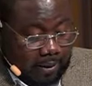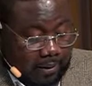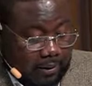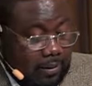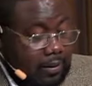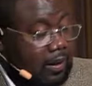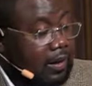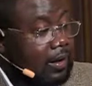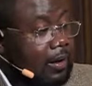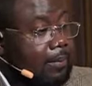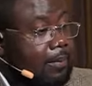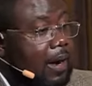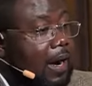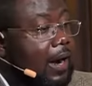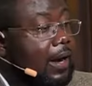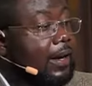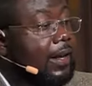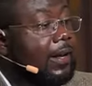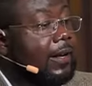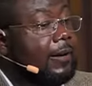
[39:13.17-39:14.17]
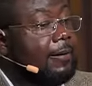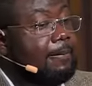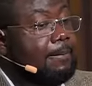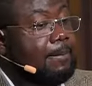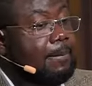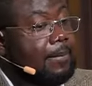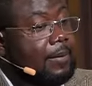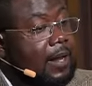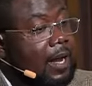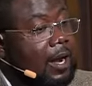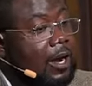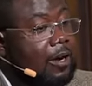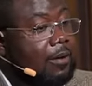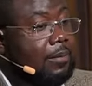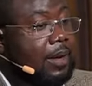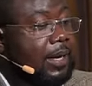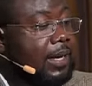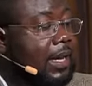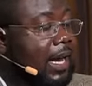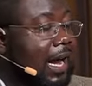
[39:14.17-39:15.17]
Think about it, how
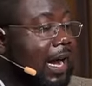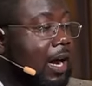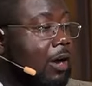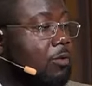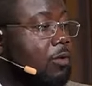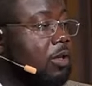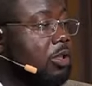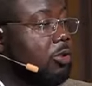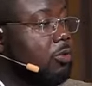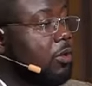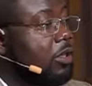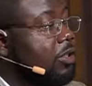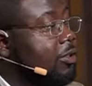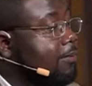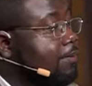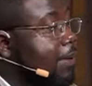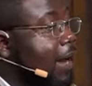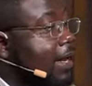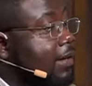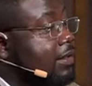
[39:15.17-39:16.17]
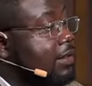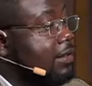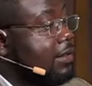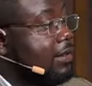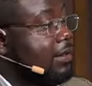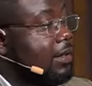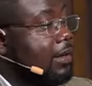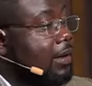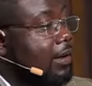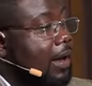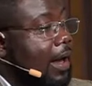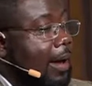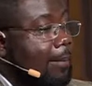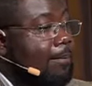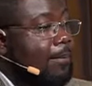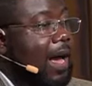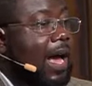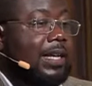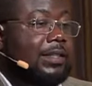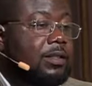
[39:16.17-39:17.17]
many hours we spent
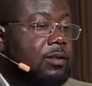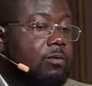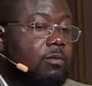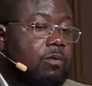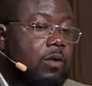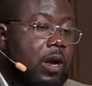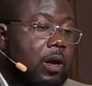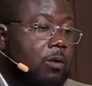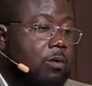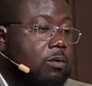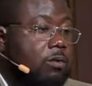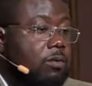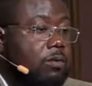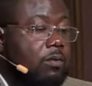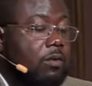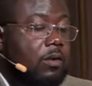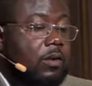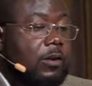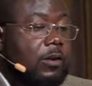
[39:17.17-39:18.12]
amassing wealth.